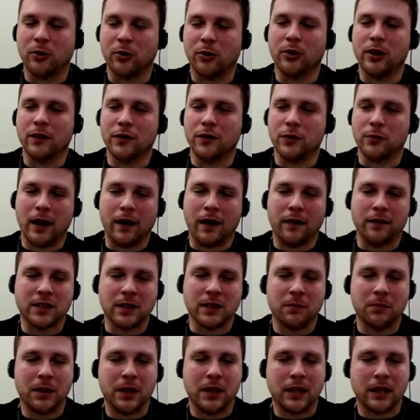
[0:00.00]
Or if you have
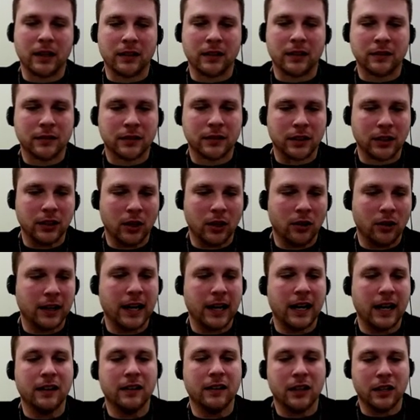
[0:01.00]
something,
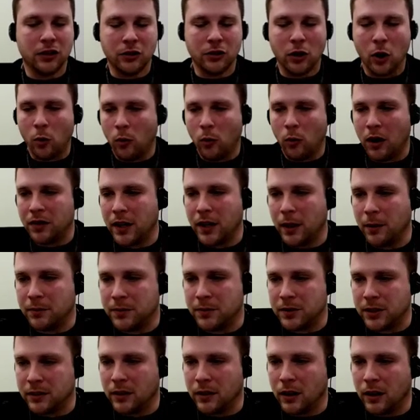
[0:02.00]
again, that you don't want them
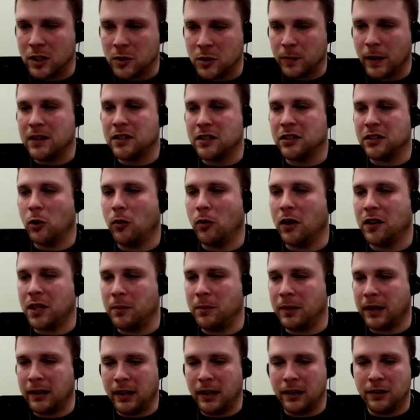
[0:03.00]
to, a space you don't want
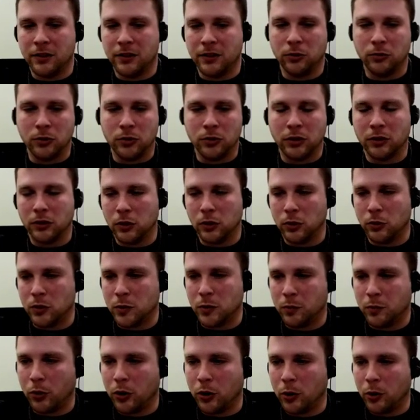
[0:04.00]
them to get into, you can use
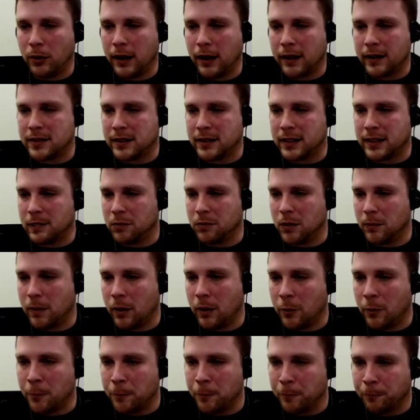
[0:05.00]
border blocks to keep them
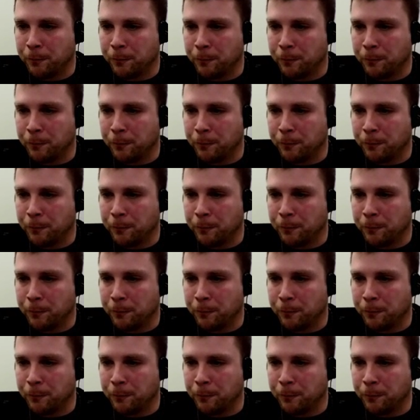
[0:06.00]
out.